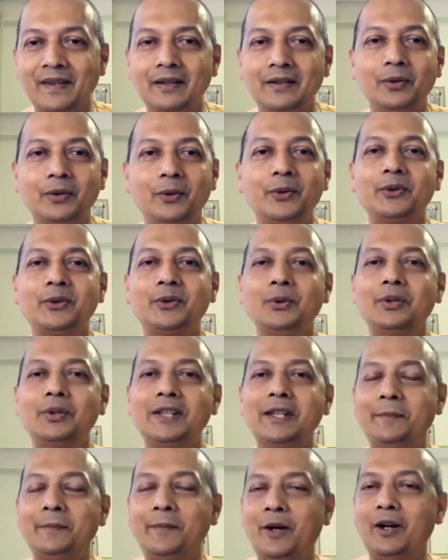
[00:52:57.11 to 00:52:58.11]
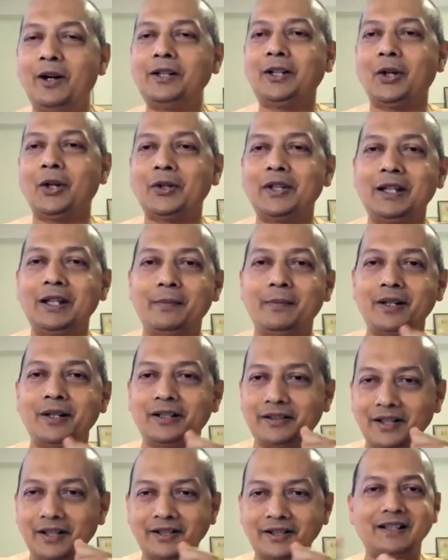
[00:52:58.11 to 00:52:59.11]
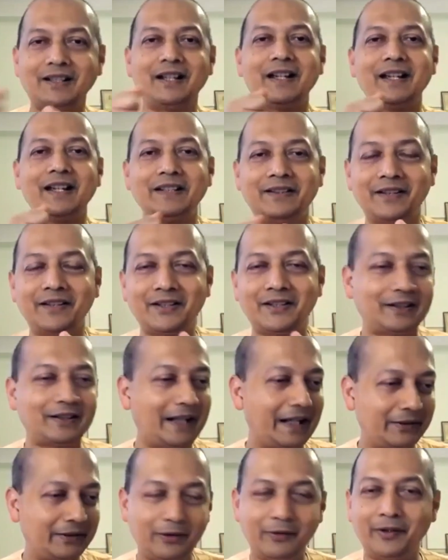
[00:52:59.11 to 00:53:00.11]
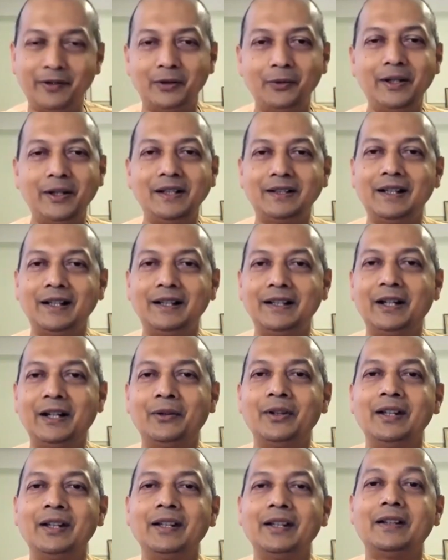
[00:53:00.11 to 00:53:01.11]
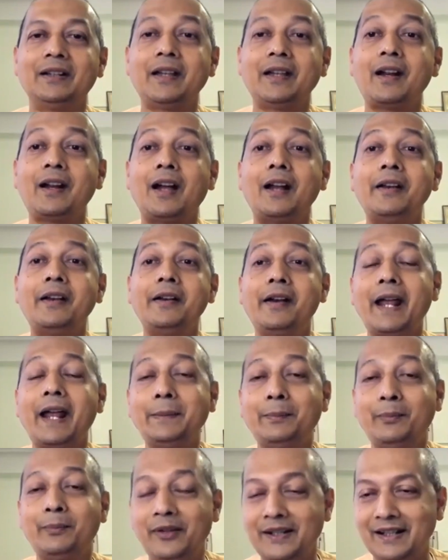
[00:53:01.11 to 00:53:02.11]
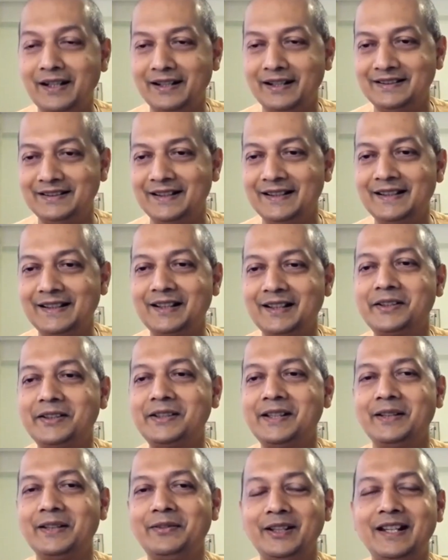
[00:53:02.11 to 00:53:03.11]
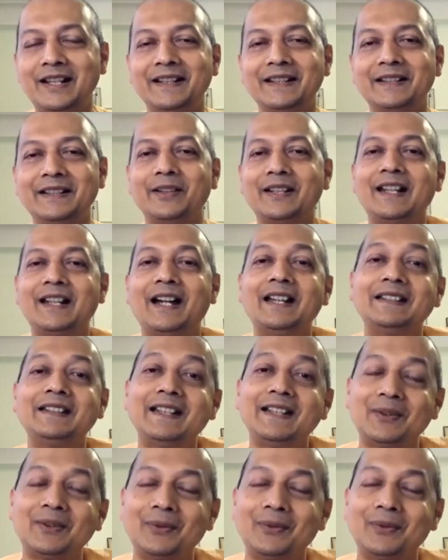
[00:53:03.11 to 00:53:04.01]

Those who keep on talking about drashta and drishya, like we were doing till now, they are unripe Vedantis. They're kache Vedanta. Vedanta is